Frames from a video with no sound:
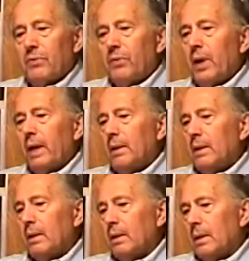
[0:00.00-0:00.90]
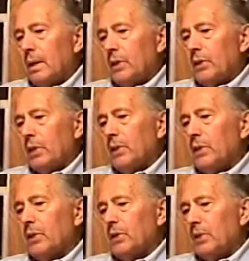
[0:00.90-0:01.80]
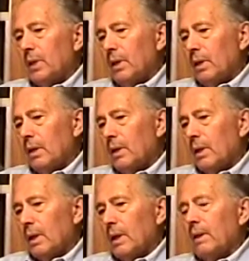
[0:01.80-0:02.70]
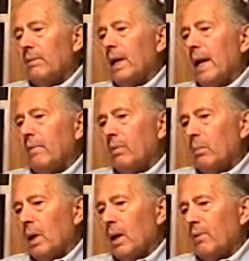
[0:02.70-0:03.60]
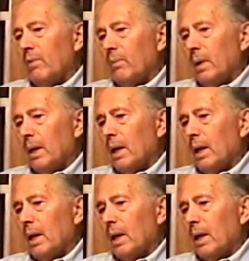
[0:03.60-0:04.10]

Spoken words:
friend, Jerry Sassine, lived a half a block from me.